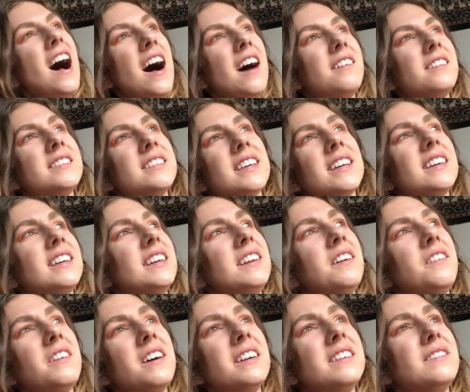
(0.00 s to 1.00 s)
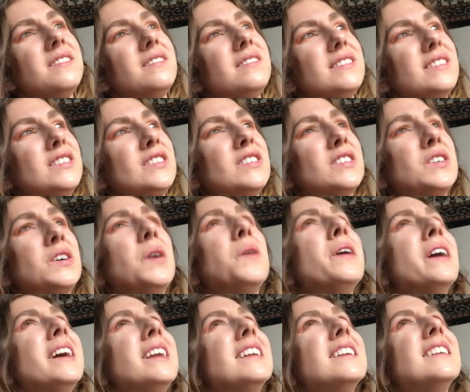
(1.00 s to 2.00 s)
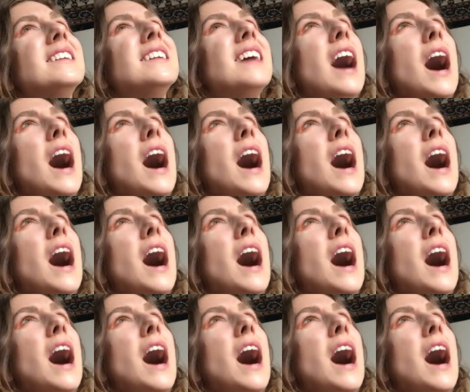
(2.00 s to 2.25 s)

I was like, you know what, screw it,